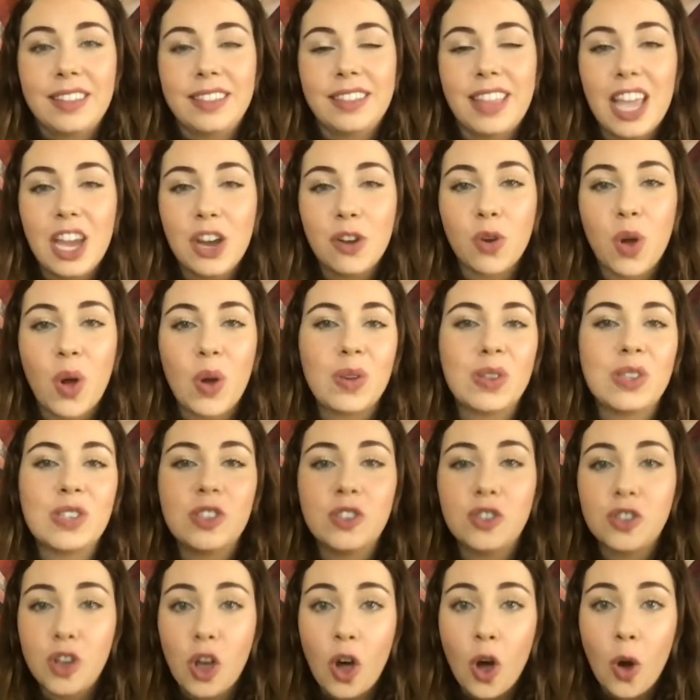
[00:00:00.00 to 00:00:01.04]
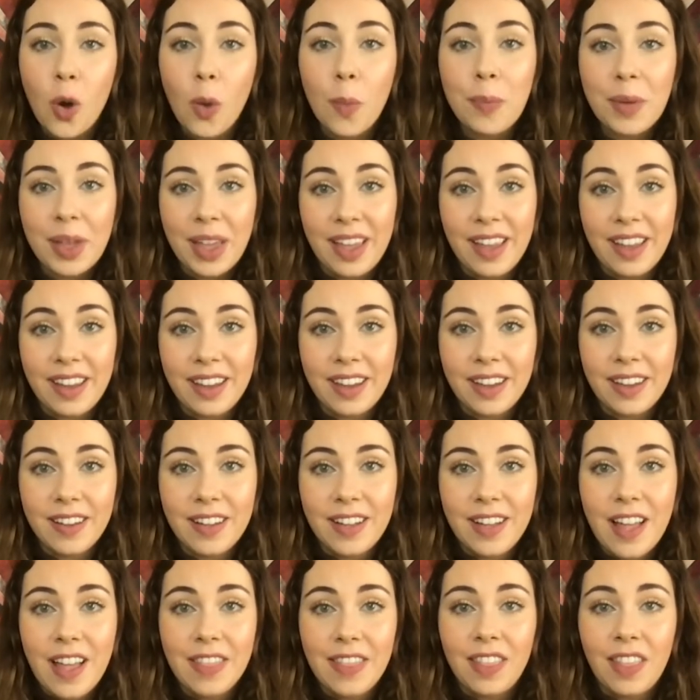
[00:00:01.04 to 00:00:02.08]
They grow so big
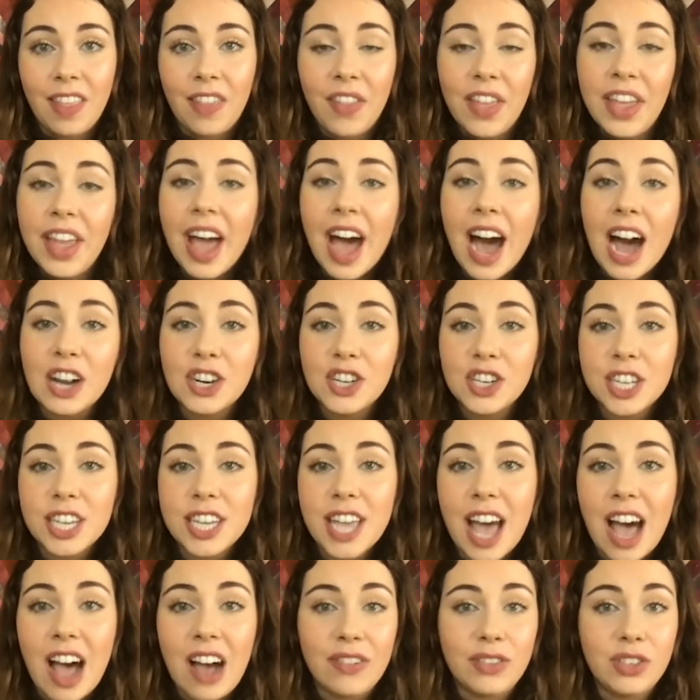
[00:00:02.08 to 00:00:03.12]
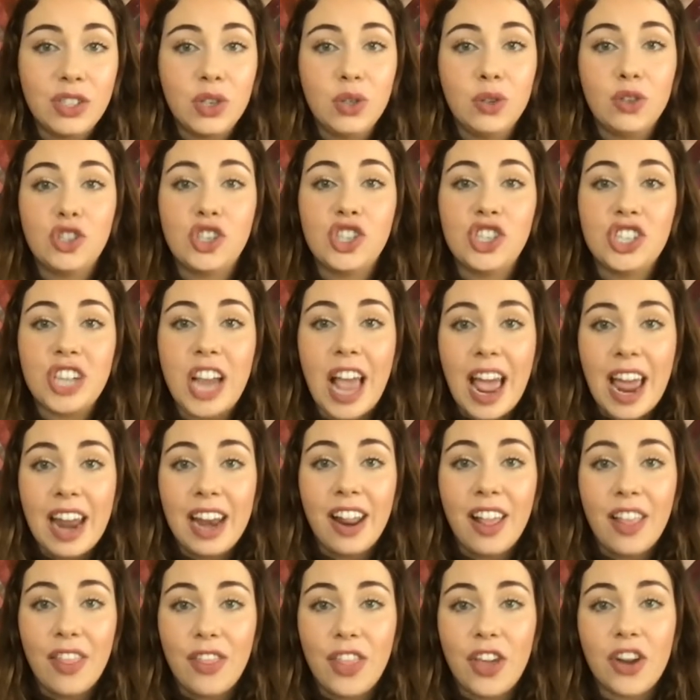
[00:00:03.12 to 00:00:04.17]
that they actually have to shed
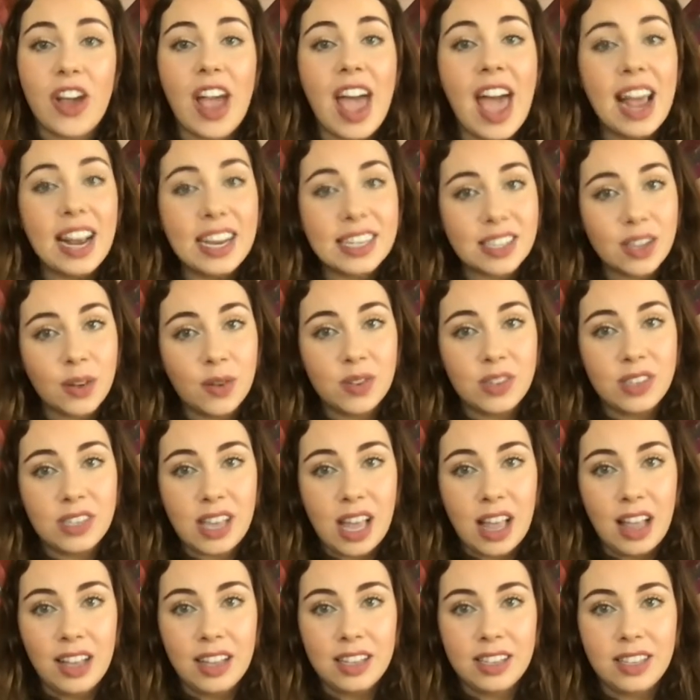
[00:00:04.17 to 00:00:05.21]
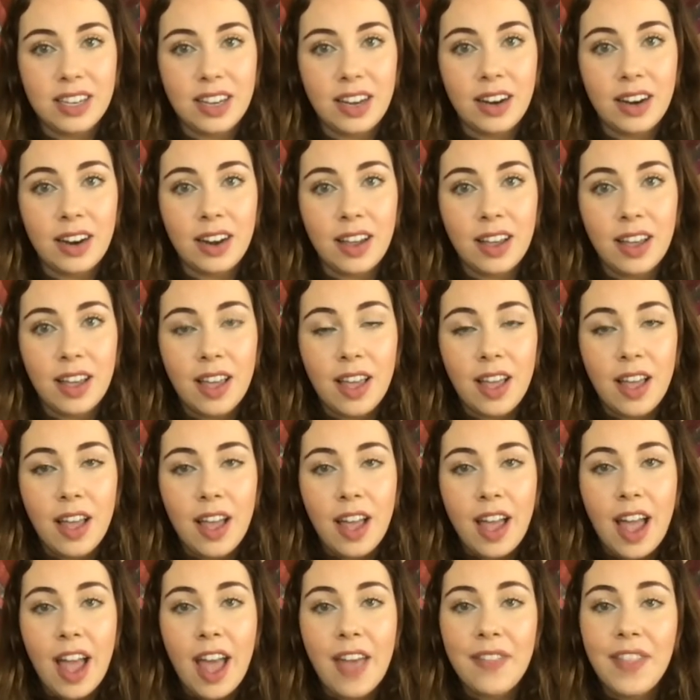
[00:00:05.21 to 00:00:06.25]
their exoskeleton.
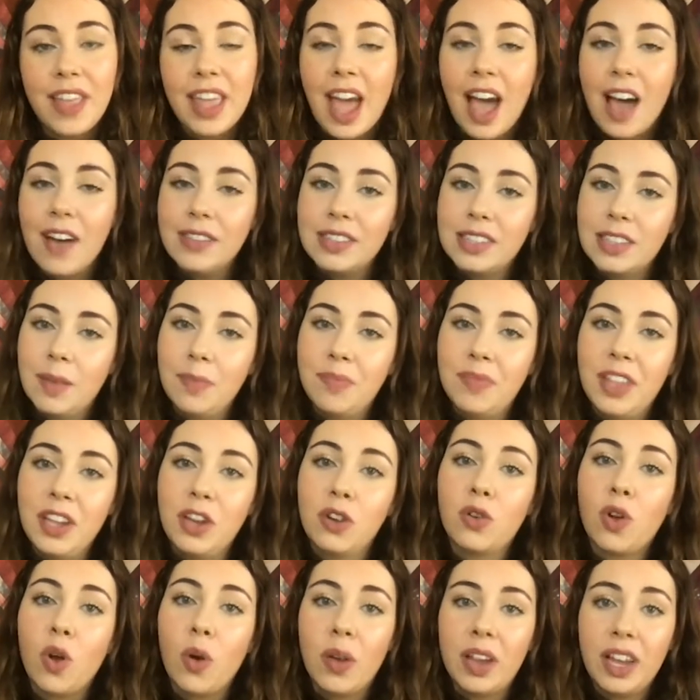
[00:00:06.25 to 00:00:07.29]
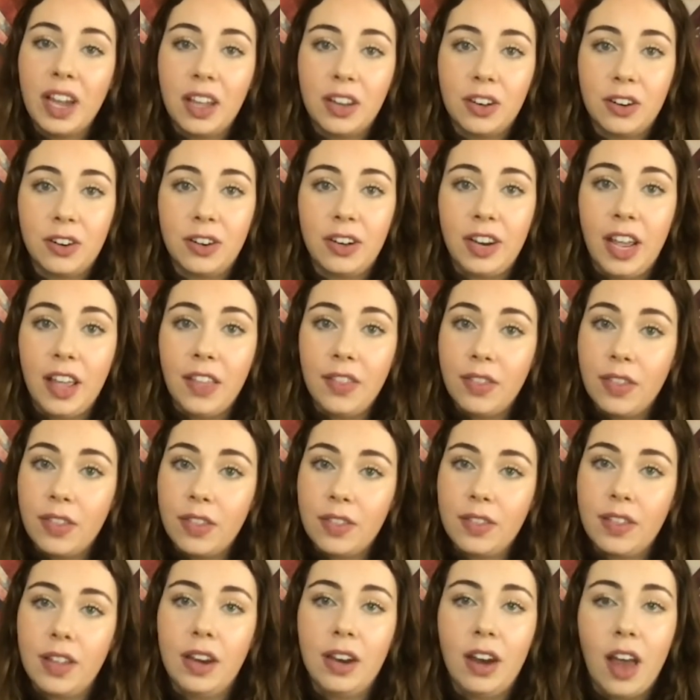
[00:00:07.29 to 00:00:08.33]
And they have something growing underneath,
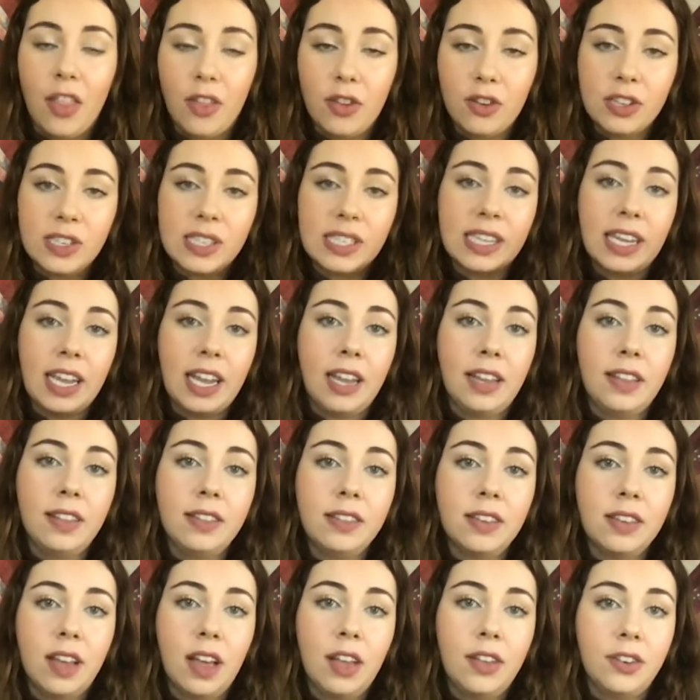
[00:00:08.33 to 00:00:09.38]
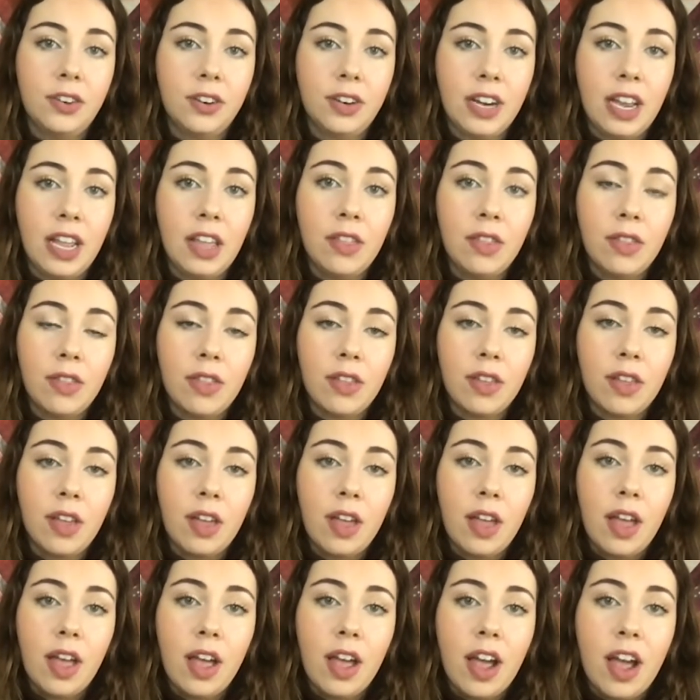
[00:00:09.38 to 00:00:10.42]
another skin underneath.
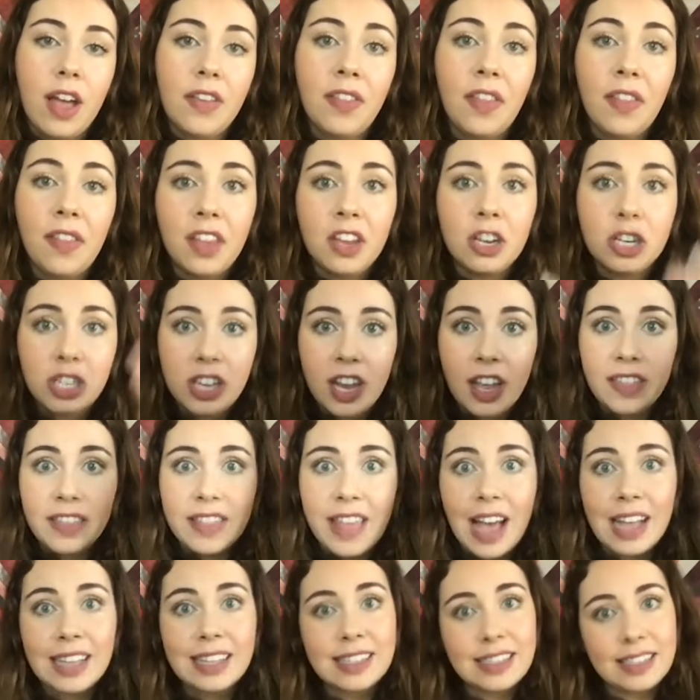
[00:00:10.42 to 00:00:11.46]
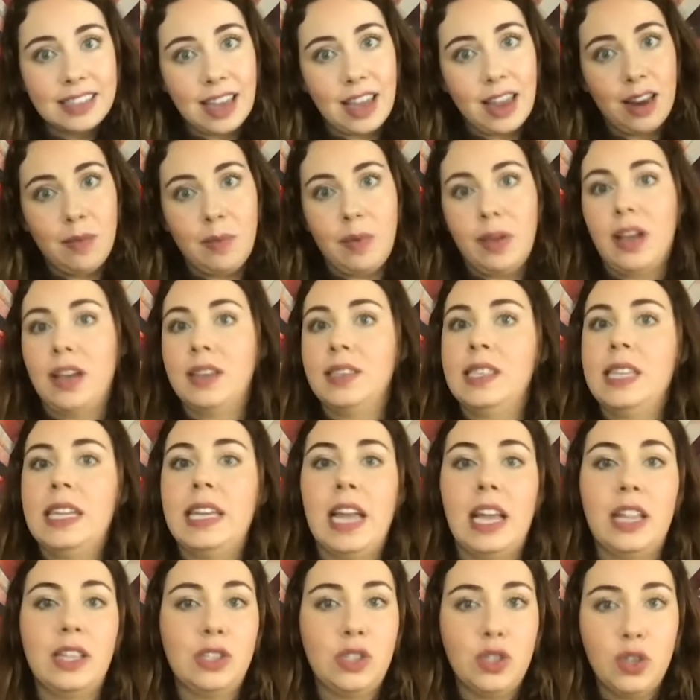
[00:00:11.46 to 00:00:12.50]
And then they shed that skin because they
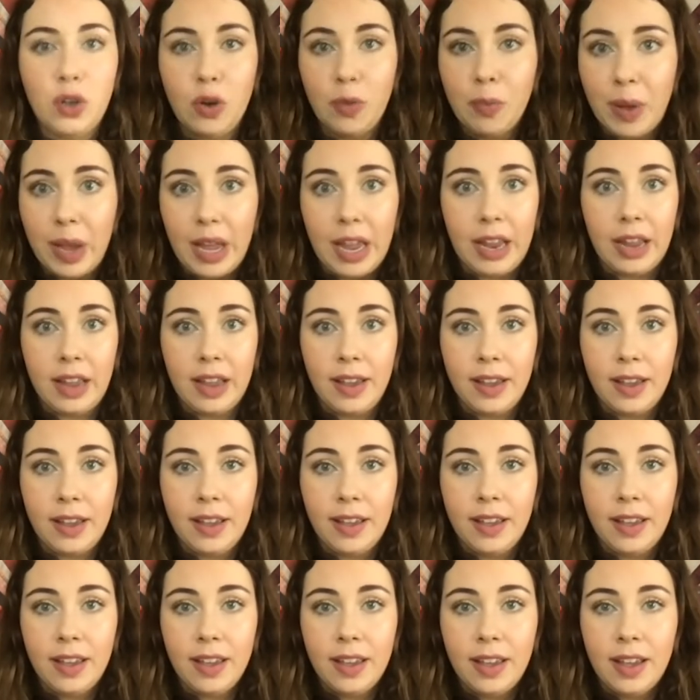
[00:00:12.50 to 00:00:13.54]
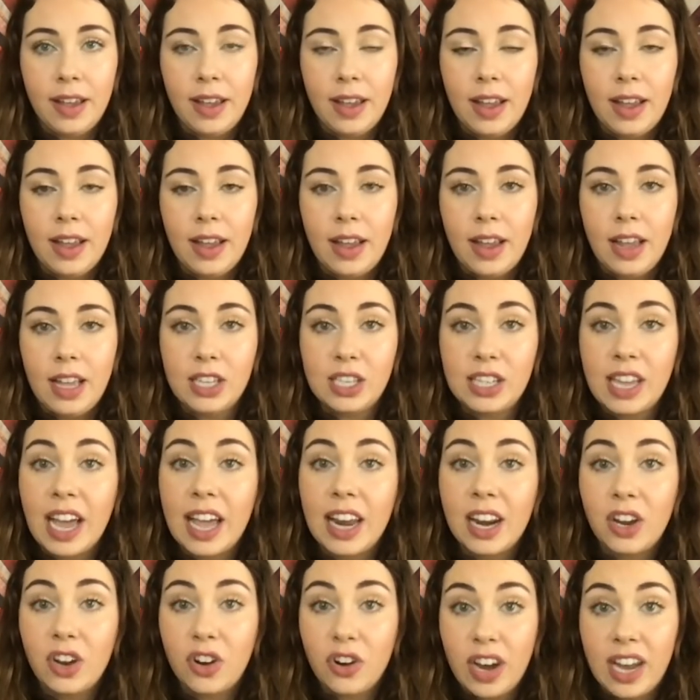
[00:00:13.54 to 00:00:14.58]
get too big. It's
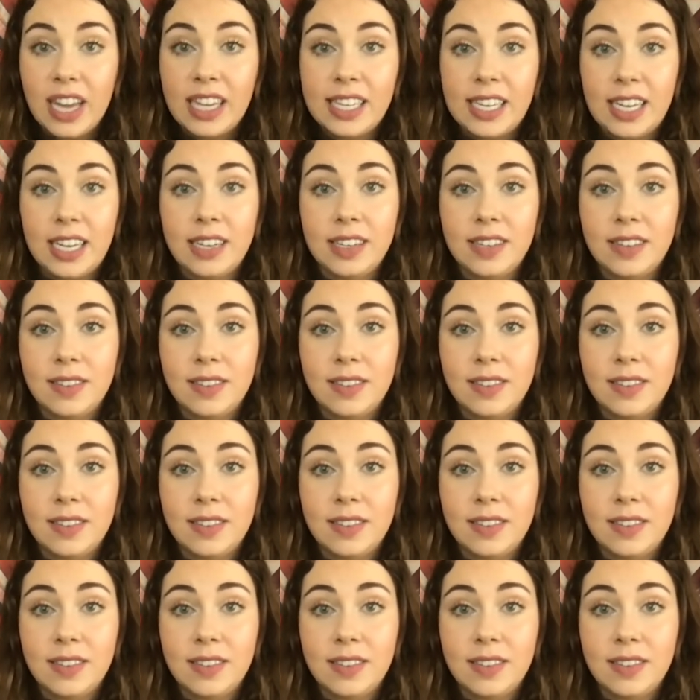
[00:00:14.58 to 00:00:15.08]
kind of crazy.